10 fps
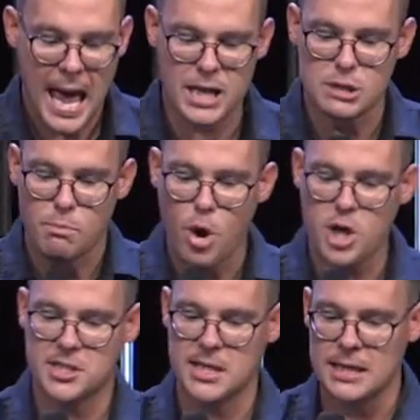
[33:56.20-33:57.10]
And his
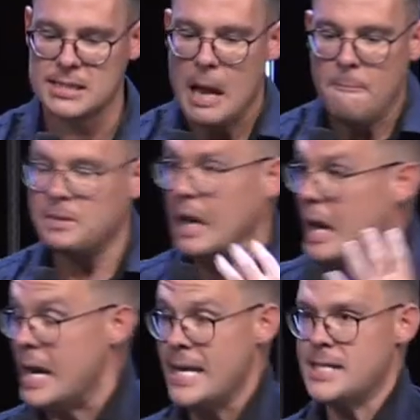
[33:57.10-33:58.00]
mercy is
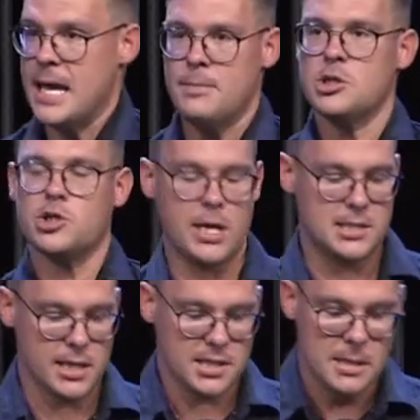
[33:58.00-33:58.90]
clearly
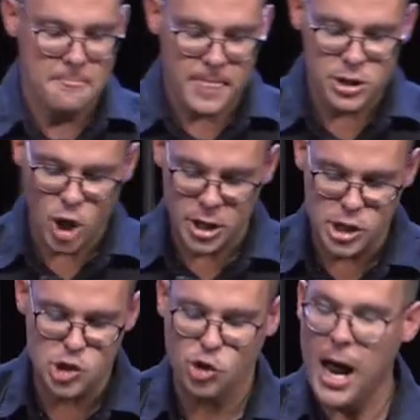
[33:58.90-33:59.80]
demonstrated as John
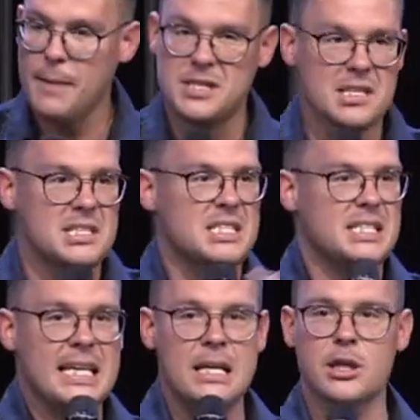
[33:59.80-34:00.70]
describes the
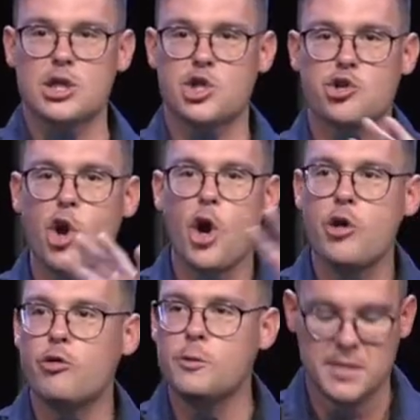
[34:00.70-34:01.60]
scene, this throne
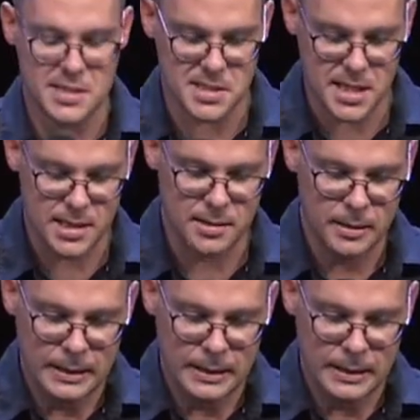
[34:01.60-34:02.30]
room scene.